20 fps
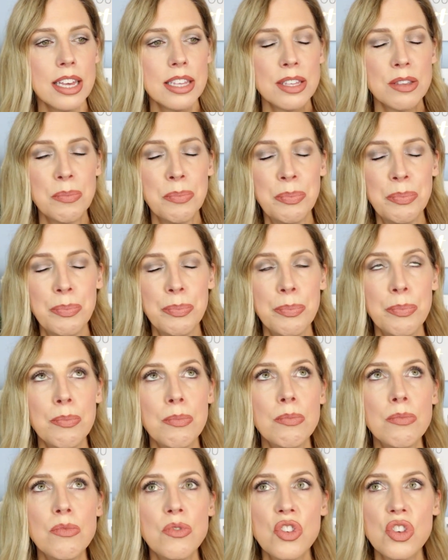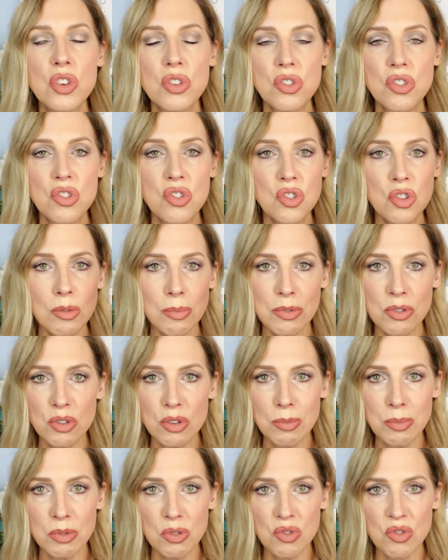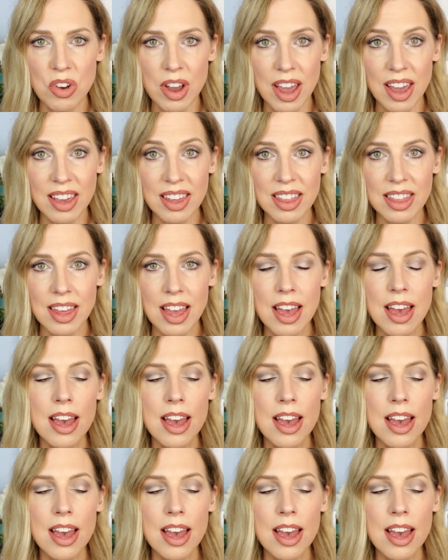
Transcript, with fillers: it's just super, super strength,